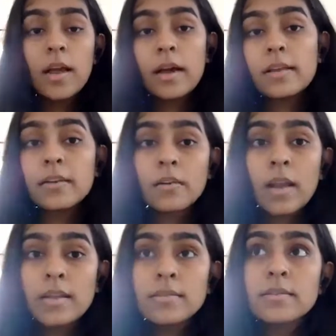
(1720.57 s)
and I
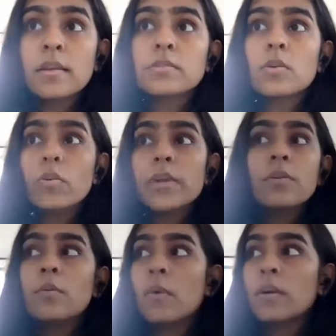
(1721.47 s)
realize that, okay, you
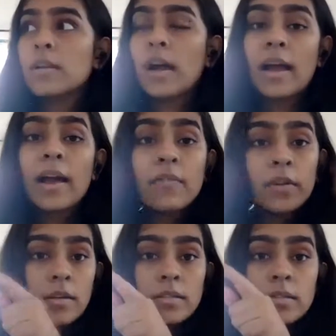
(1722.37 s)
know what, I have an
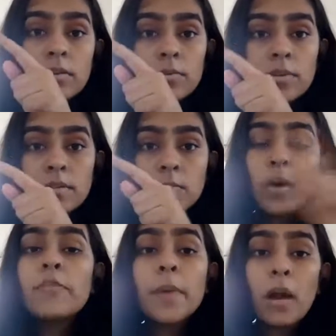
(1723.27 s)
answer to this.
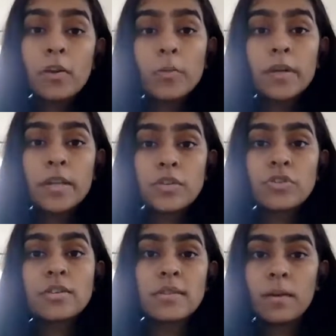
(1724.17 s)
One of my
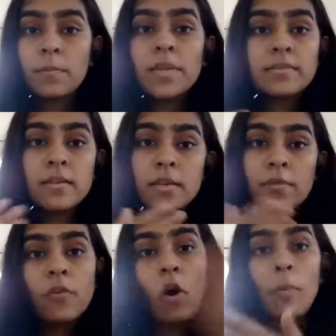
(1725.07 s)
argumentation is basically a
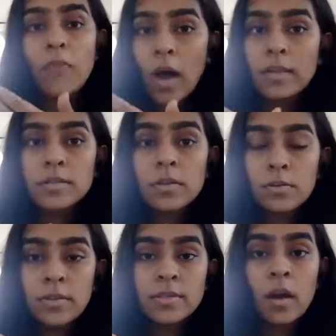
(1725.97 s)
form of answer to
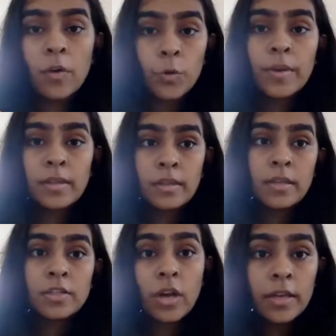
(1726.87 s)
this argument that
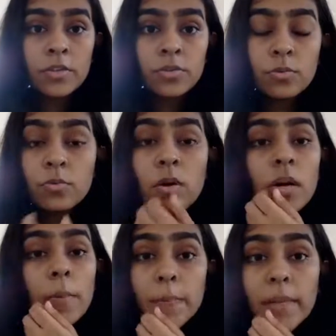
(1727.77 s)
they're trying to
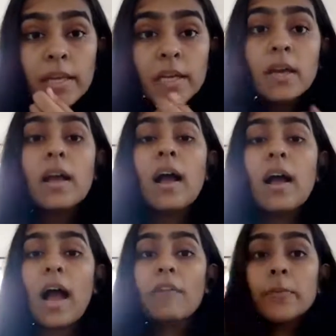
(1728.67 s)
make.
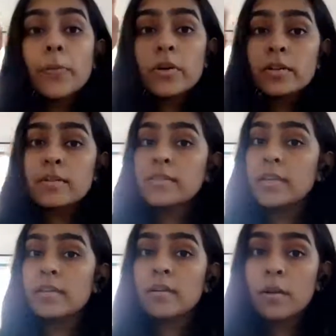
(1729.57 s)
I will put the
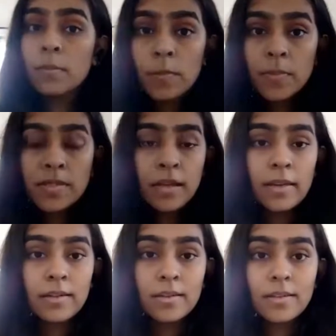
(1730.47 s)
serial number
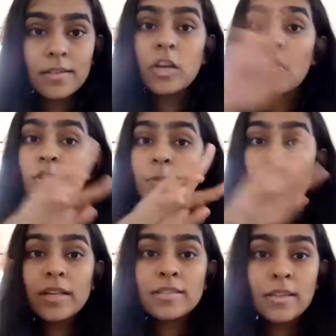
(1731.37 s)
beside the
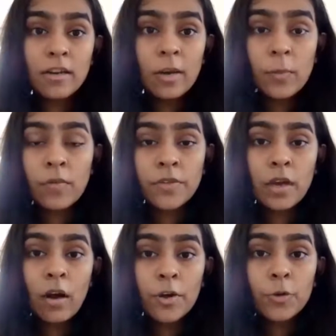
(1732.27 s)
corresponding serial number of the
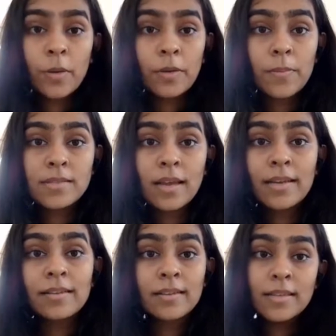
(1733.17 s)
argument
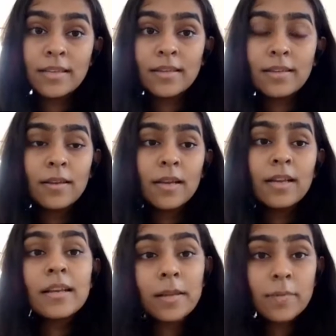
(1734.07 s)
beside the
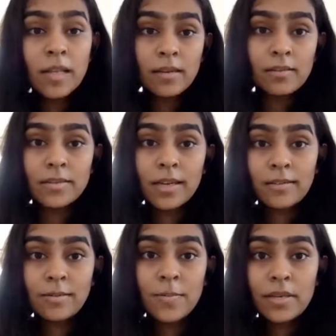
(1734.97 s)
claim that the other side
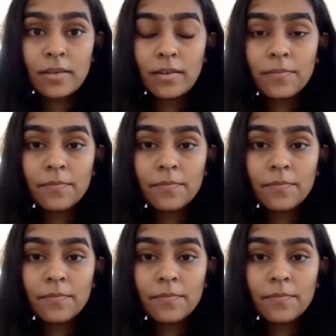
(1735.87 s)
is making,